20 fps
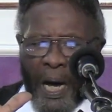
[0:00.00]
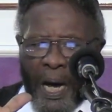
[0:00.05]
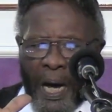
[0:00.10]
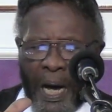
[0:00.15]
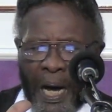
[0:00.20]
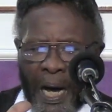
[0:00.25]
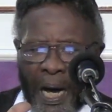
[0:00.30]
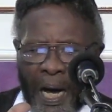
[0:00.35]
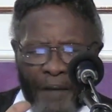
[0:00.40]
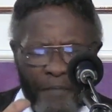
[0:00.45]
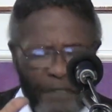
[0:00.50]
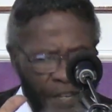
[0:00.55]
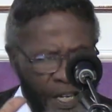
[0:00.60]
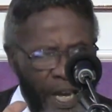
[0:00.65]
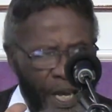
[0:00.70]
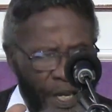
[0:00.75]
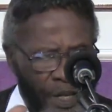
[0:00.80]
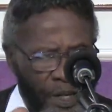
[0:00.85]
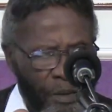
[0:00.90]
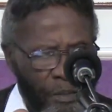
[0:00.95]
uh, of
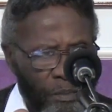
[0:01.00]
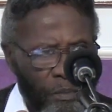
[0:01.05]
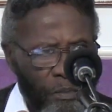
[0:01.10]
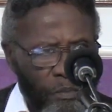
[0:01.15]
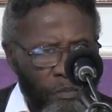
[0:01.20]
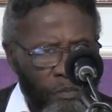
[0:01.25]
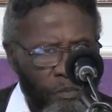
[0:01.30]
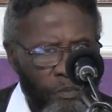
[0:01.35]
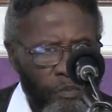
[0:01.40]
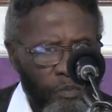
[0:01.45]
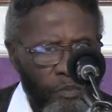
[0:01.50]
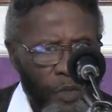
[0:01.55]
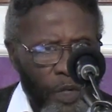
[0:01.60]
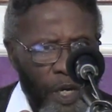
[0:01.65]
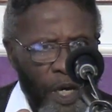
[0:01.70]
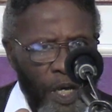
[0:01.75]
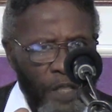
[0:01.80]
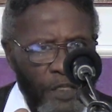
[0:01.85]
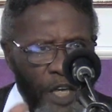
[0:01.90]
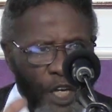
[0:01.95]
the kingdom.
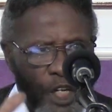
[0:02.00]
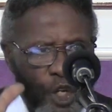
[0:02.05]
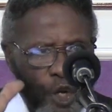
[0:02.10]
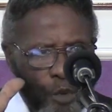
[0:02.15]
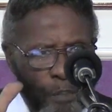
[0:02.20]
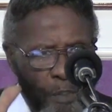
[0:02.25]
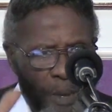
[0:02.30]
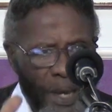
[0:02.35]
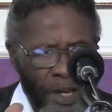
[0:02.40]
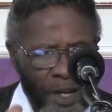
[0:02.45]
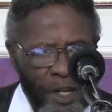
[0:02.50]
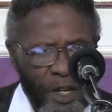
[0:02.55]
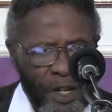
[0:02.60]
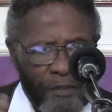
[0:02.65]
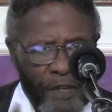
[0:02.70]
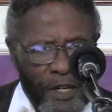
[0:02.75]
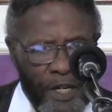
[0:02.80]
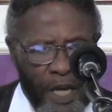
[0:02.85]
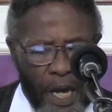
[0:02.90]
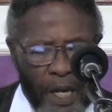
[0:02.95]
The
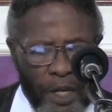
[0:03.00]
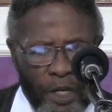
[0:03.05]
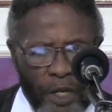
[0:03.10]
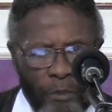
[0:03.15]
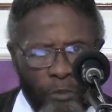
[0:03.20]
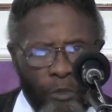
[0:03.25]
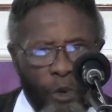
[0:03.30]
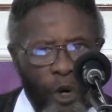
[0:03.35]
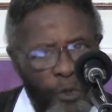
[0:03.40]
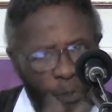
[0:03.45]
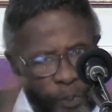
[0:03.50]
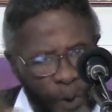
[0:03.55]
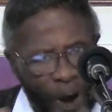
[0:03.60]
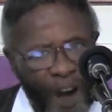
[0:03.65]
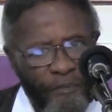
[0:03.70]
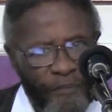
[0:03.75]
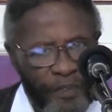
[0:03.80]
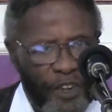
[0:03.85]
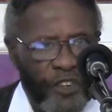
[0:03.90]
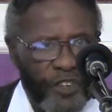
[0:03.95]
dominion of the kingdom was
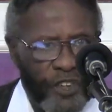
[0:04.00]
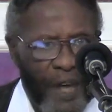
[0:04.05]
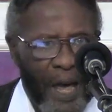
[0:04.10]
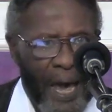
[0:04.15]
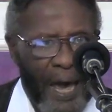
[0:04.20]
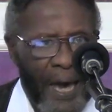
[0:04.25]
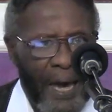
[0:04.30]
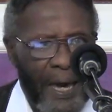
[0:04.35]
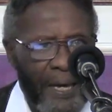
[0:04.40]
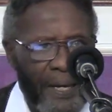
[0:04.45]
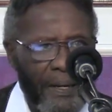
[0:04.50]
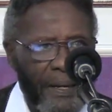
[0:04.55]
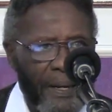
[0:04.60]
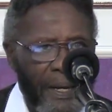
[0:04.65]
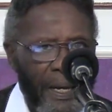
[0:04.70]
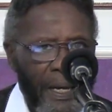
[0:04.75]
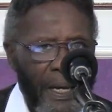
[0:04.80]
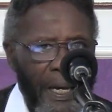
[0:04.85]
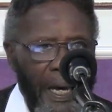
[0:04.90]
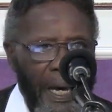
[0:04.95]
prophesied
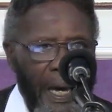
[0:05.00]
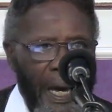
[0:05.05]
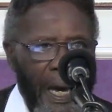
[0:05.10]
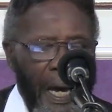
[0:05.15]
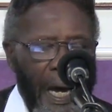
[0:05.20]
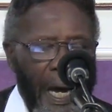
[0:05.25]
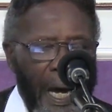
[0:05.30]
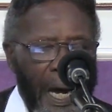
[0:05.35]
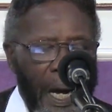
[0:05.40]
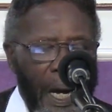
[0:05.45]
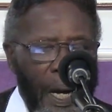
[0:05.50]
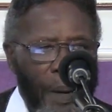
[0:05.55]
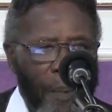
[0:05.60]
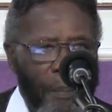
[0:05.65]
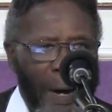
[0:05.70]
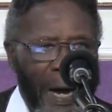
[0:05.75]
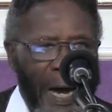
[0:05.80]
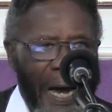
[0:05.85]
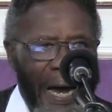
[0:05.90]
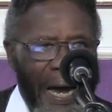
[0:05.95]

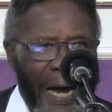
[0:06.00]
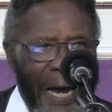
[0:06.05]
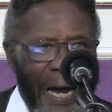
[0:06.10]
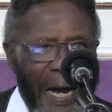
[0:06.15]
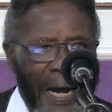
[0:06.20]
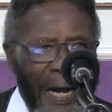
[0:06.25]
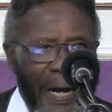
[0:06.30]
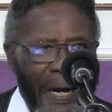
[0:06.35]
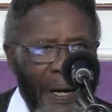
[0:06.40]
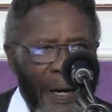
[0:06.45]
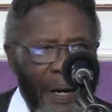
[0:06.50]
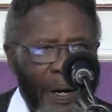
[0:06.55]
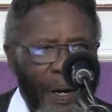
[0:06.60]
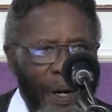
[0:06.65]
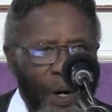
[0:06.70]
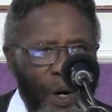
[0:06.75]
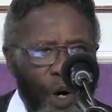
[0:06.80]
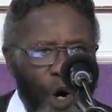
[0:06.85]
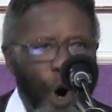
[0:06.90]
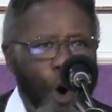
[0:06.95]
uh, by
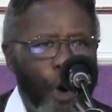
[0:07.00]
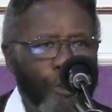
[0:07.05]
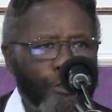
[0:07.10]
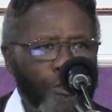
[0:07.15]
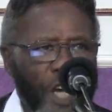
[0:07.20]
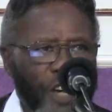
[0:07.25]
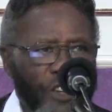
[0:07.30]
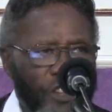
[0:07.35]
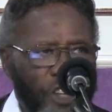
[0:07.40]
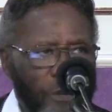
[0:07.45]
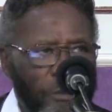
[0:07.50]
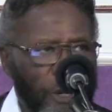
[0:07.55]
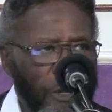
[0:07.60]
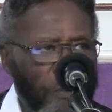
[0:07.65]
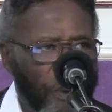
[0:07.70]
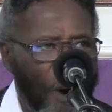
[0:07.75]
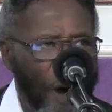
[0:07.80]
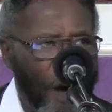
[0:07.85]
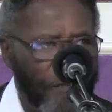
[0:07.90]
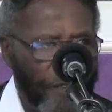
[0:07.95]
Old
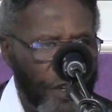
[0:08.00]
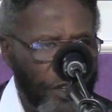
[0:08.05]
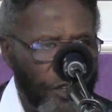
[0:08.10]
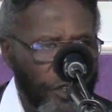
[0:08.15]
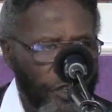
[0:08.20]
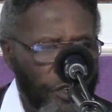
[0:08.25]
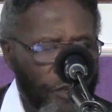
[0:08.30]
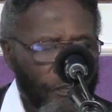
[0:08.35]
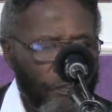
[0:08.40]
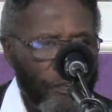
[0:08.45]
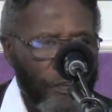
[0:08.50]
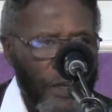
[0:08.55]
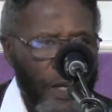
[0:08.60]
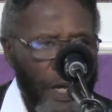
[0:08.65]
Testament prophets.